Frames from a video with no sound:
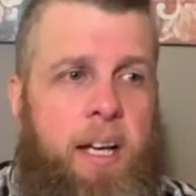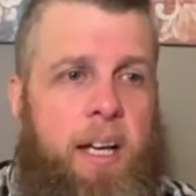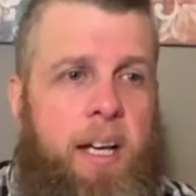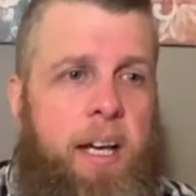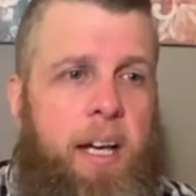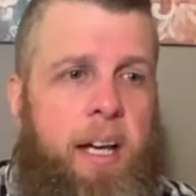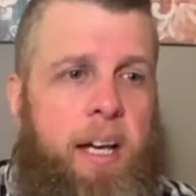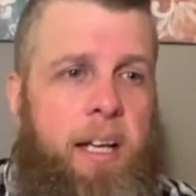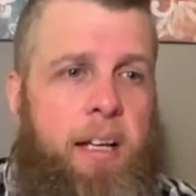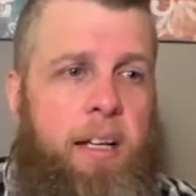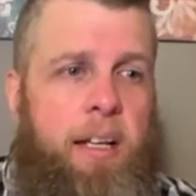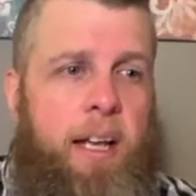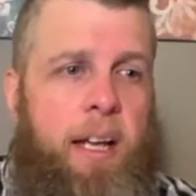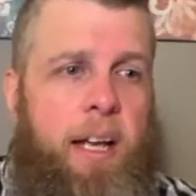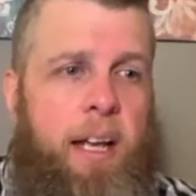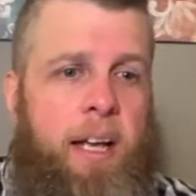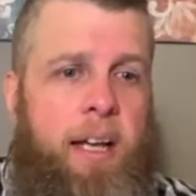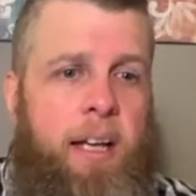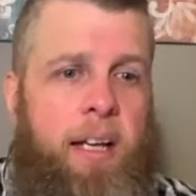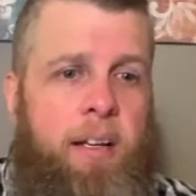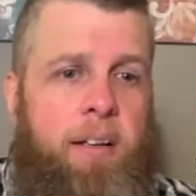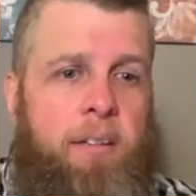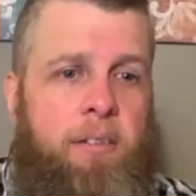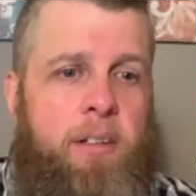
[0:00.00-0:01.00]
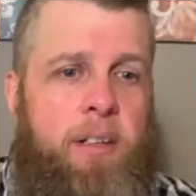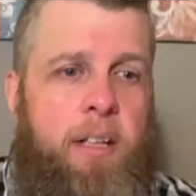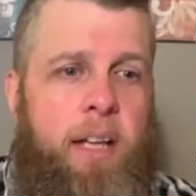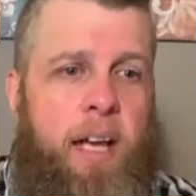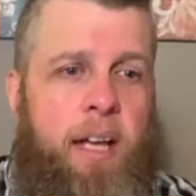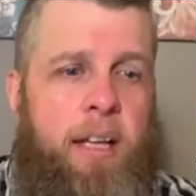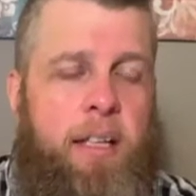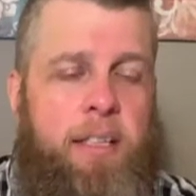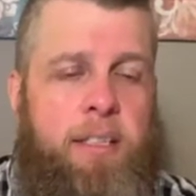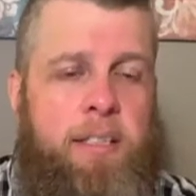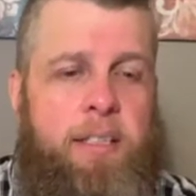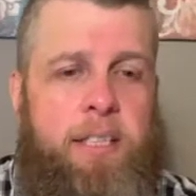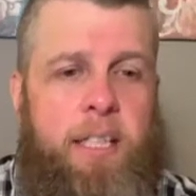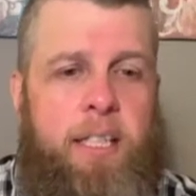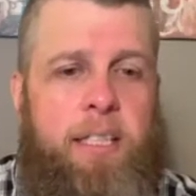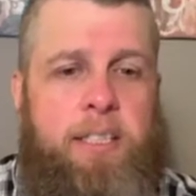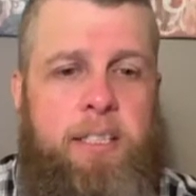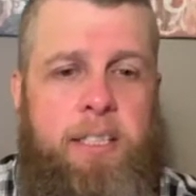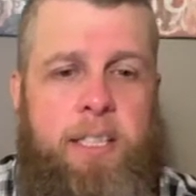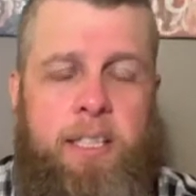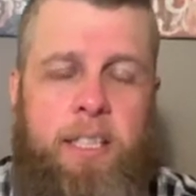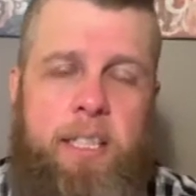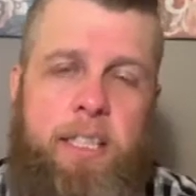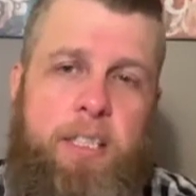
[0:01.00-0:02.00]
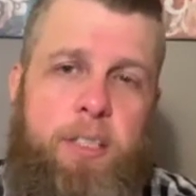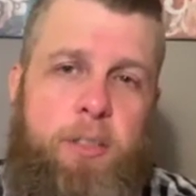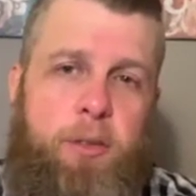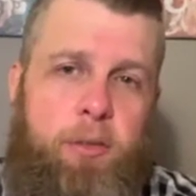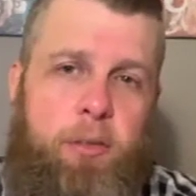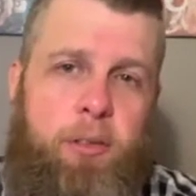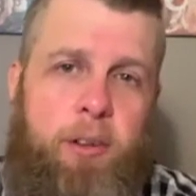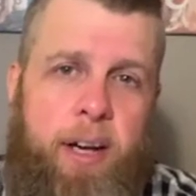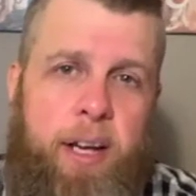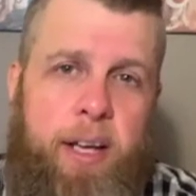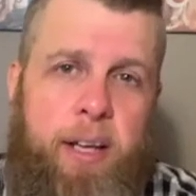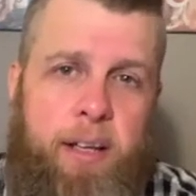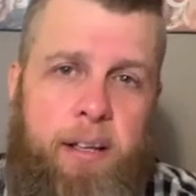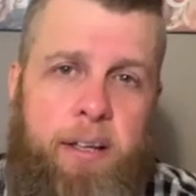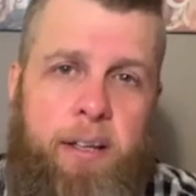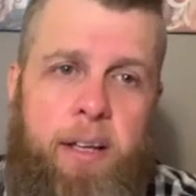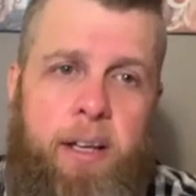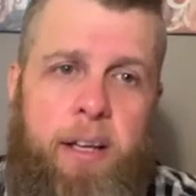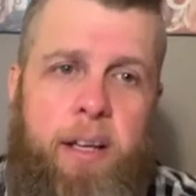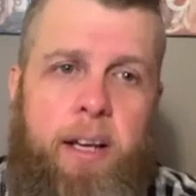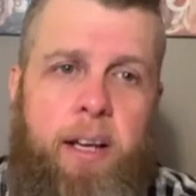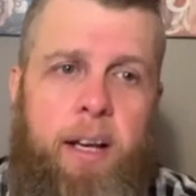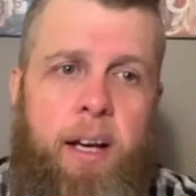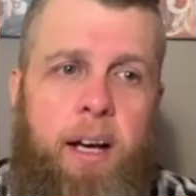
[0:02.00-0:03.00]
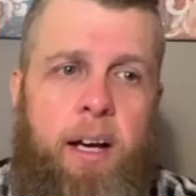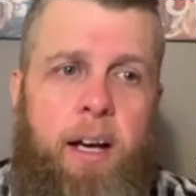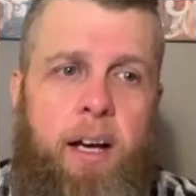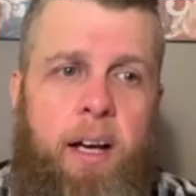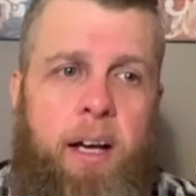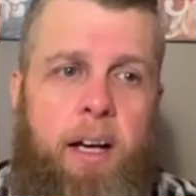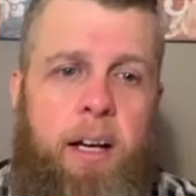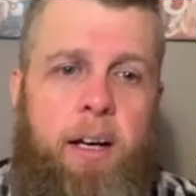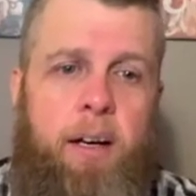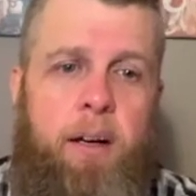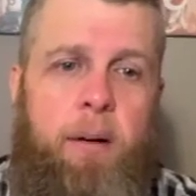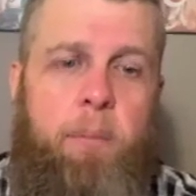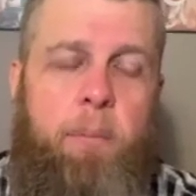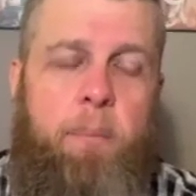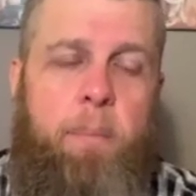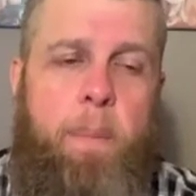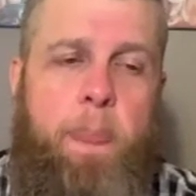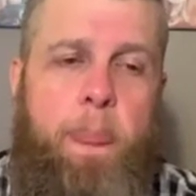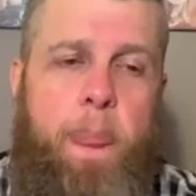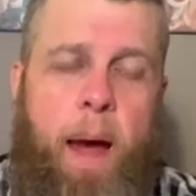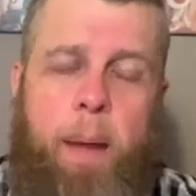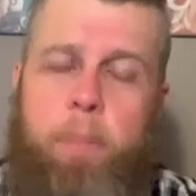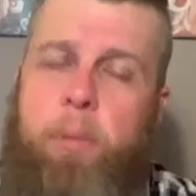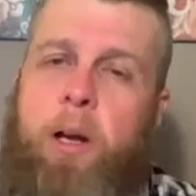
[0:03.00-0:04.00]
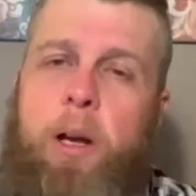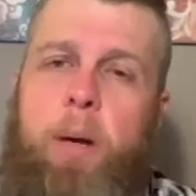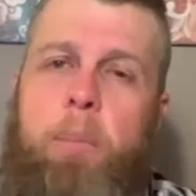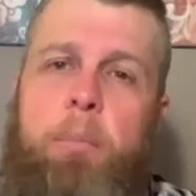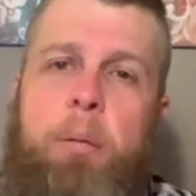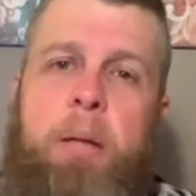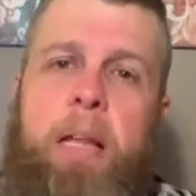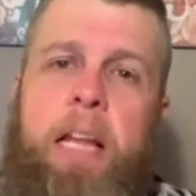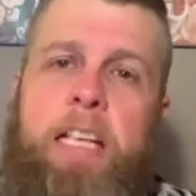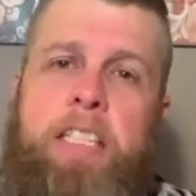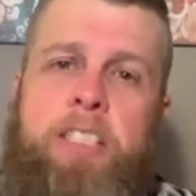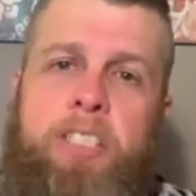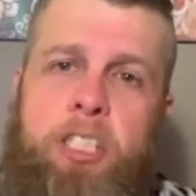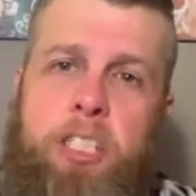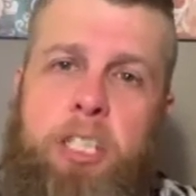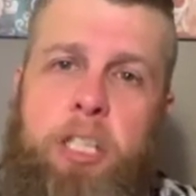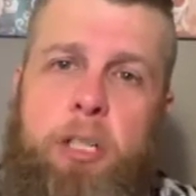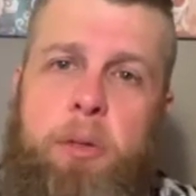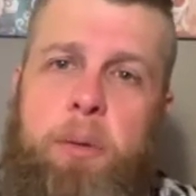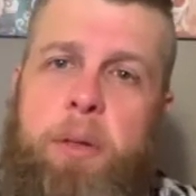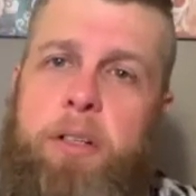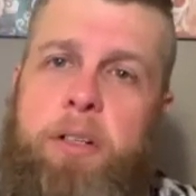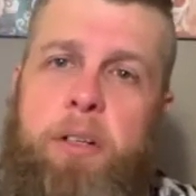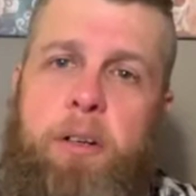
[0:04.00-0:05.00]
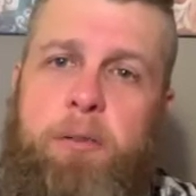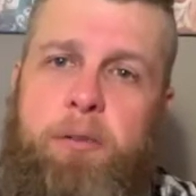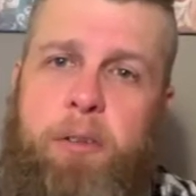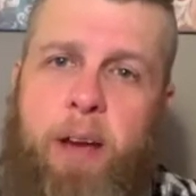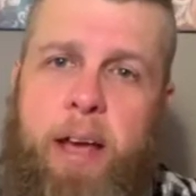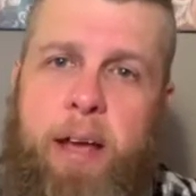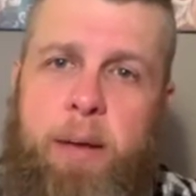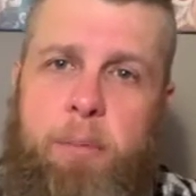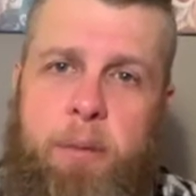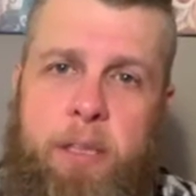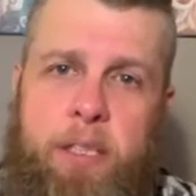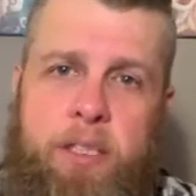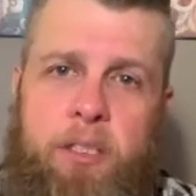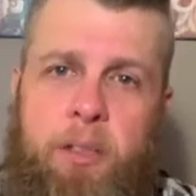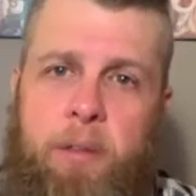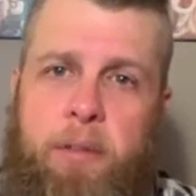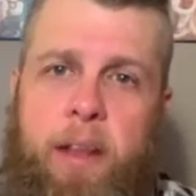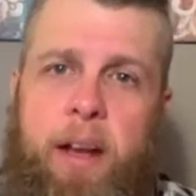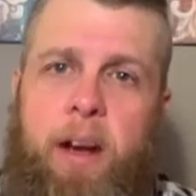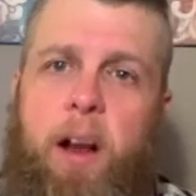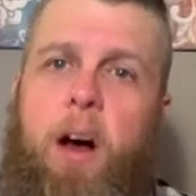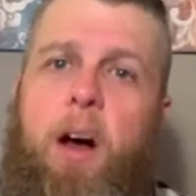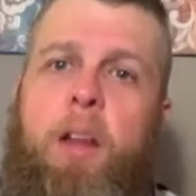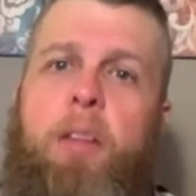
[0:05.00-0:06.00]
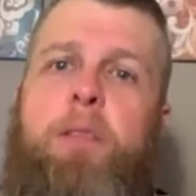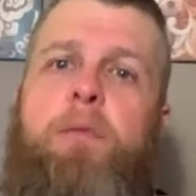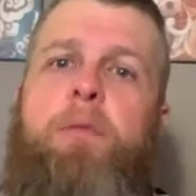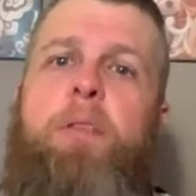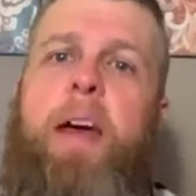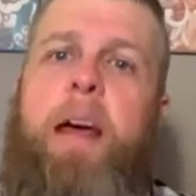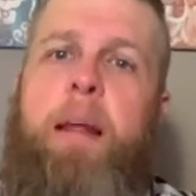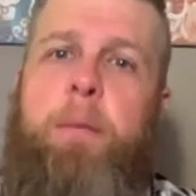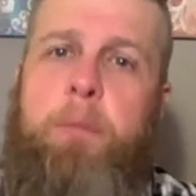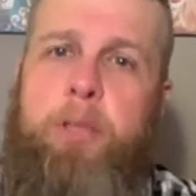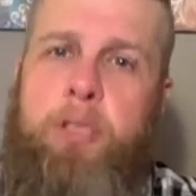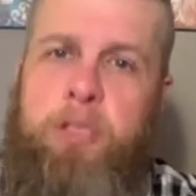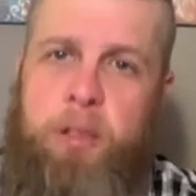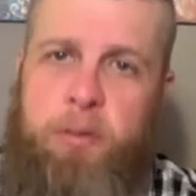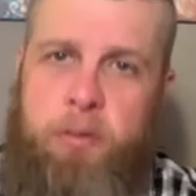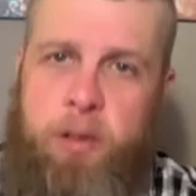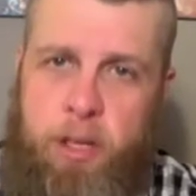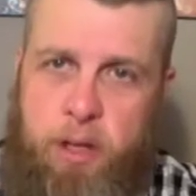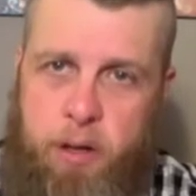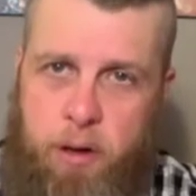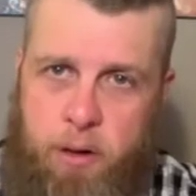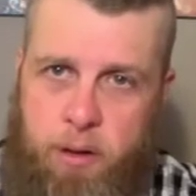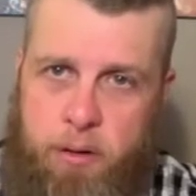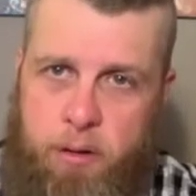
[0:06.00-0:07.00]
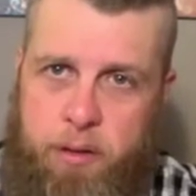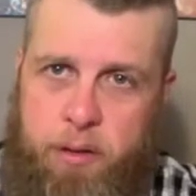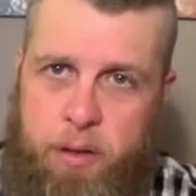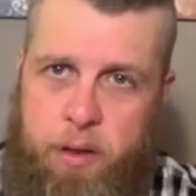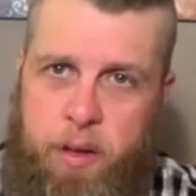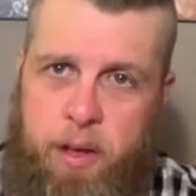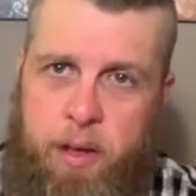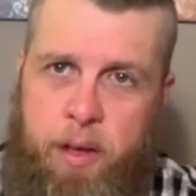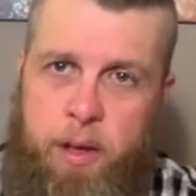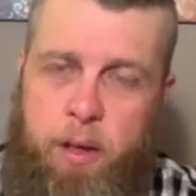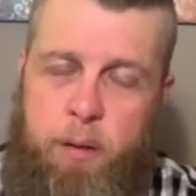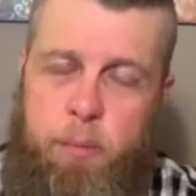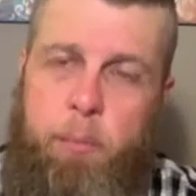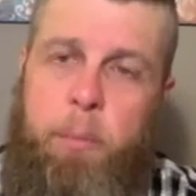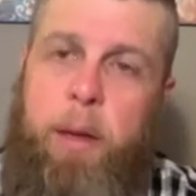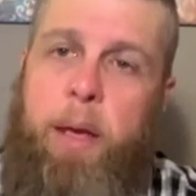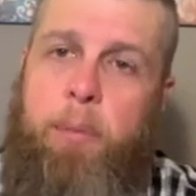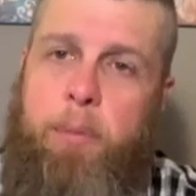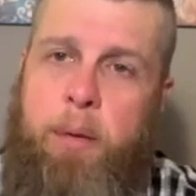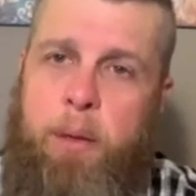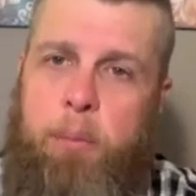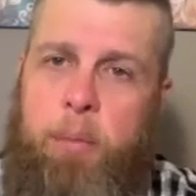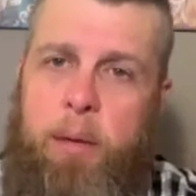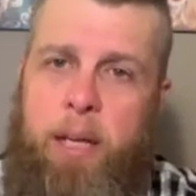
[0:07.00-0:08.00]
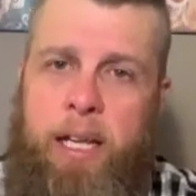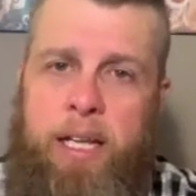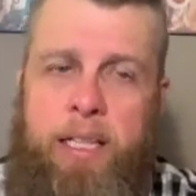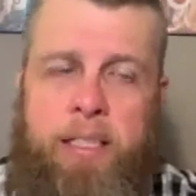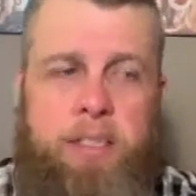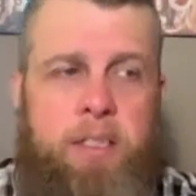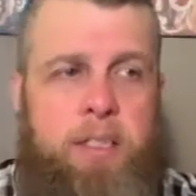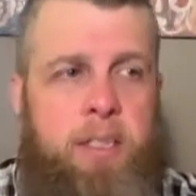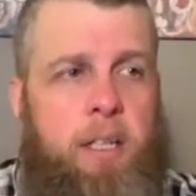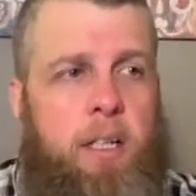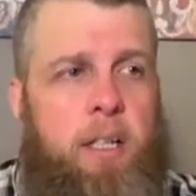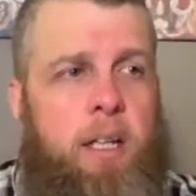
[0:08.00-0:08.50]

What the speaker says: and he says to his friend, I'm going to bless you and your family so that all the families of the earth may be blessed.